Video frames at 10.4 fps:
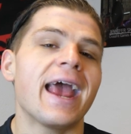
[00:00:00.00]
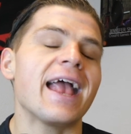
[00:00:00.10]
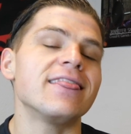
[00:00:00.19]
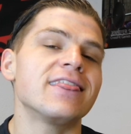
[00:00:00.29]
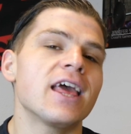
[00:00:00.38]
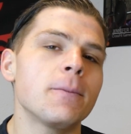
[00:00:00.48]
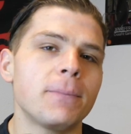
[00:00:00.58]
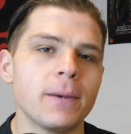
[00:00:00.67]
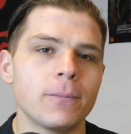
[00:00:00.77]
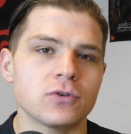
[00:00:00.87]
and
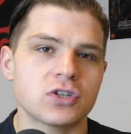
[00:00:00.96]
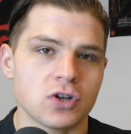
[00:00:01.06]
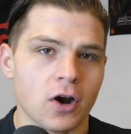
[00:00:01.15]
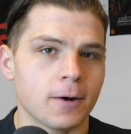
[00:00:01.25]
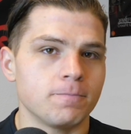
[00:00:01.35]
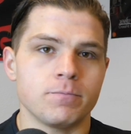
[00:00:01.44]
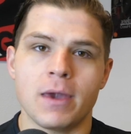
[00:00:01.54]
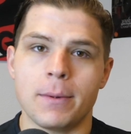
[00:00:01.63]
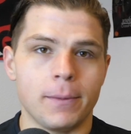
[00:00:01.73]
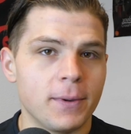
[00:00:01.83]
then people start
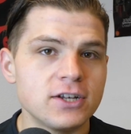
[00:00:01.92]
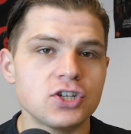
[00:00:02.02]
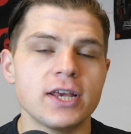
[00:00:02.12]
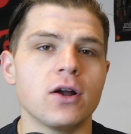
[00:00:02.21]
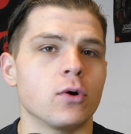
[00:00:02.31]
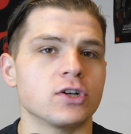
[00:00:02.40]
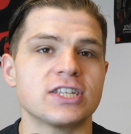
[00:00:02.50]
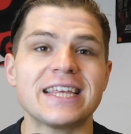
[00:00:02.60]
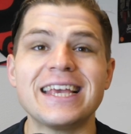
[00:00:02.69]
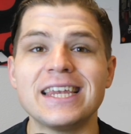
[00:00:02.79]
maybe binging or
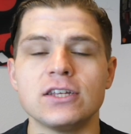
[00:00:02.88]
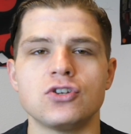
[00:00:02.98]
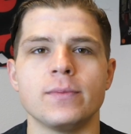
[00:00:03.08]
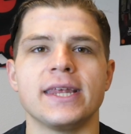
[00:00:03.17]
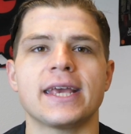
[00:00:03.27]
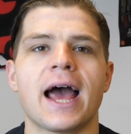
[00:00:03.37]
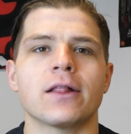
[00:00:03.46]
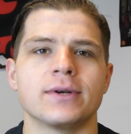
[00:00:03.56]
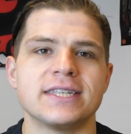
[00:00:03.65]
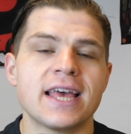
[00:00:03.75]
just eating too many
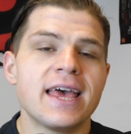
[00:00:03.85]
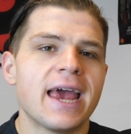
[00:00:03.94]
calories